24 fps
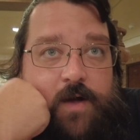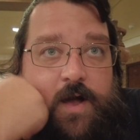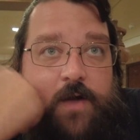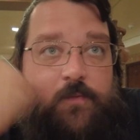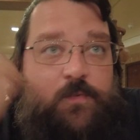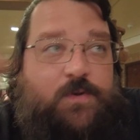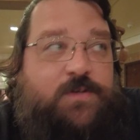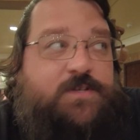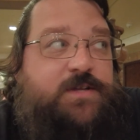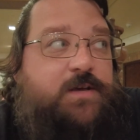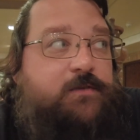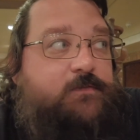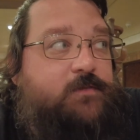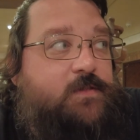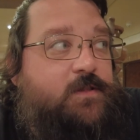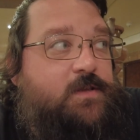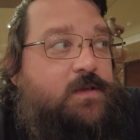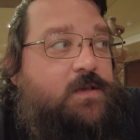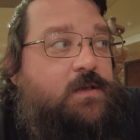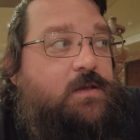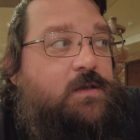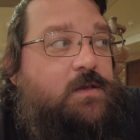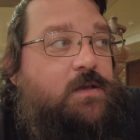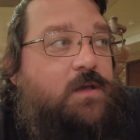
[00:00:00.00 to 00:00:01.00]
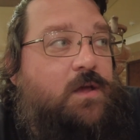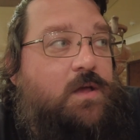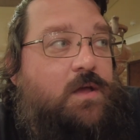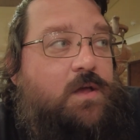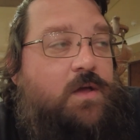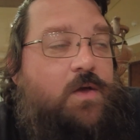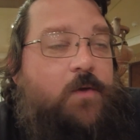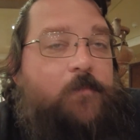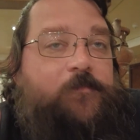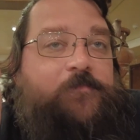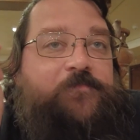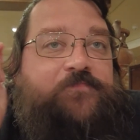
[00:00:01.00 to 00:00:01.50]
I would definitely,
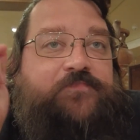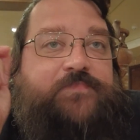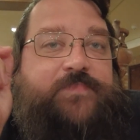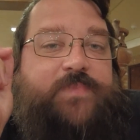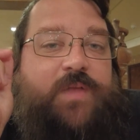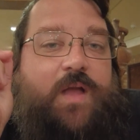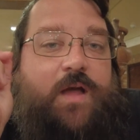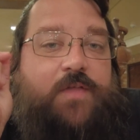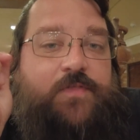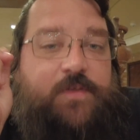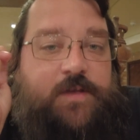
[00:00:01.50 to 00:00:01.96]
I